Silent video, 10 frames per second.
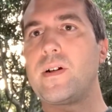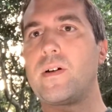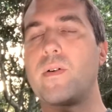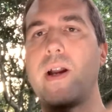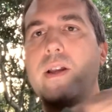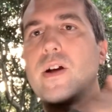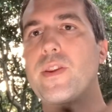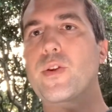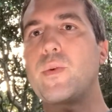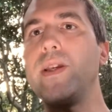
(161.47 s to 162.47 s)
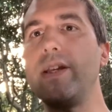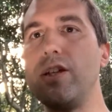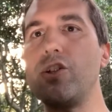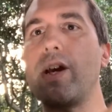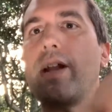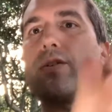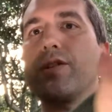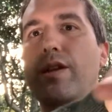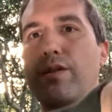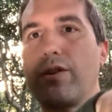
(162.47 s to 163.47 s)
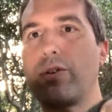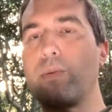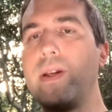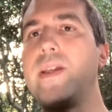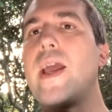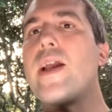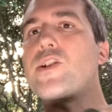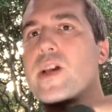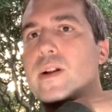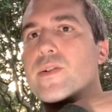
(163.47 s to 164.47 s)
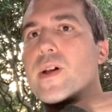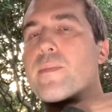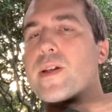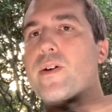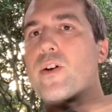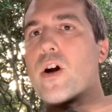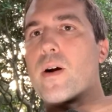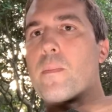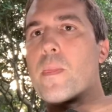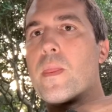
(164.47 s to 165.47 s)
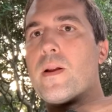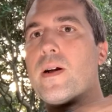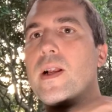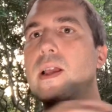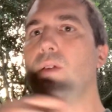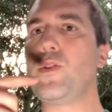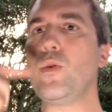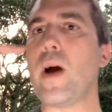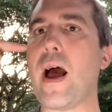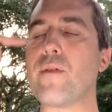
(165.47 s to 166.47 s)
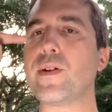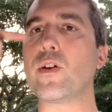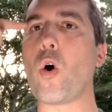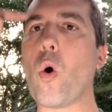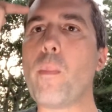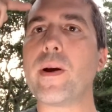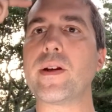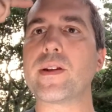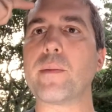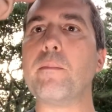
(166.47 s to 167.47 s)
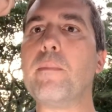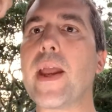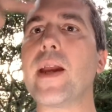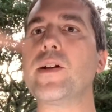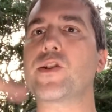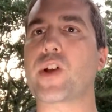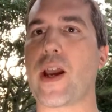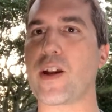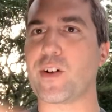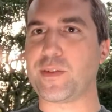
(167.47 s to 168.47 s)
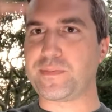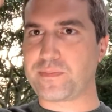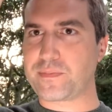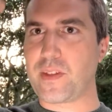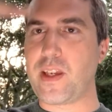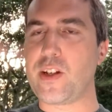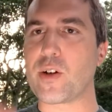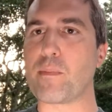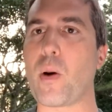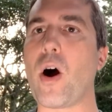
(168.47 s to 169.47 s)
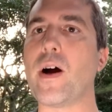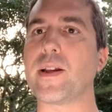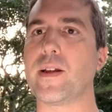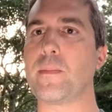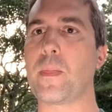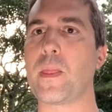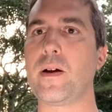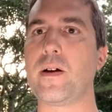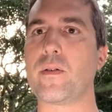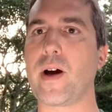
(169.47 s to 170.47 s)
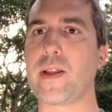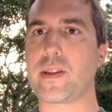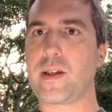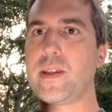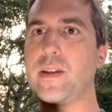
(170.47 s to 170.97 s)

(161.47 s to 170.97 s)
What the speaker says: right? You've got 3 yin channels and 3 yang channels up and down your arm. If you haven't opened the main channel in your body, right, the